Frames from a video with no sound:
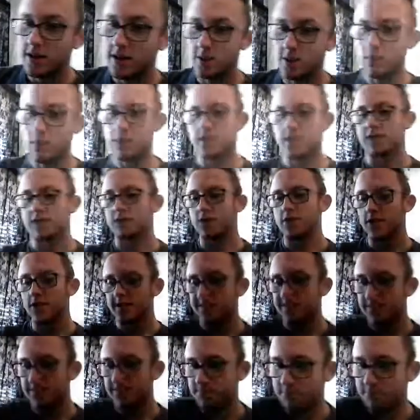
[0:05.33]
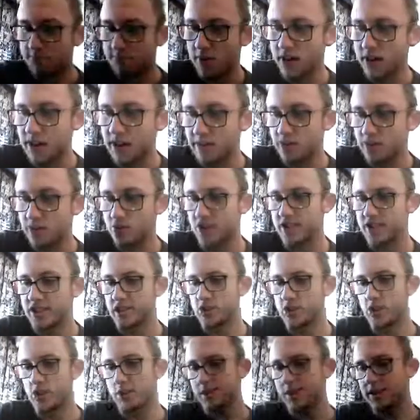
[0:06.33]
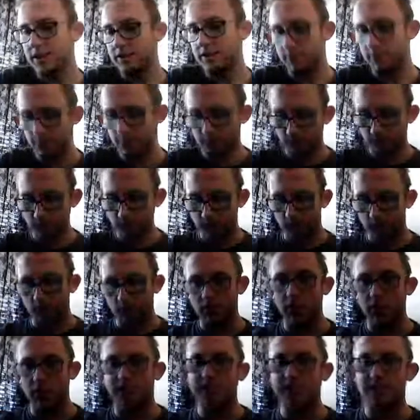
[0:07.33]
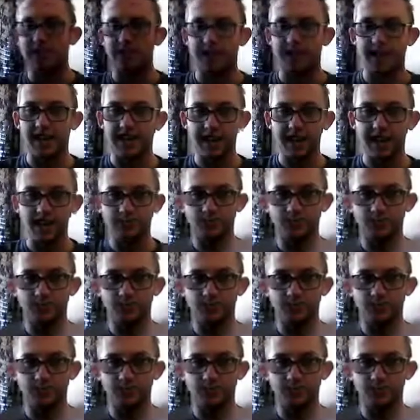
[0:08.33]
What's up, guys? My name is Razor Shepherd, and today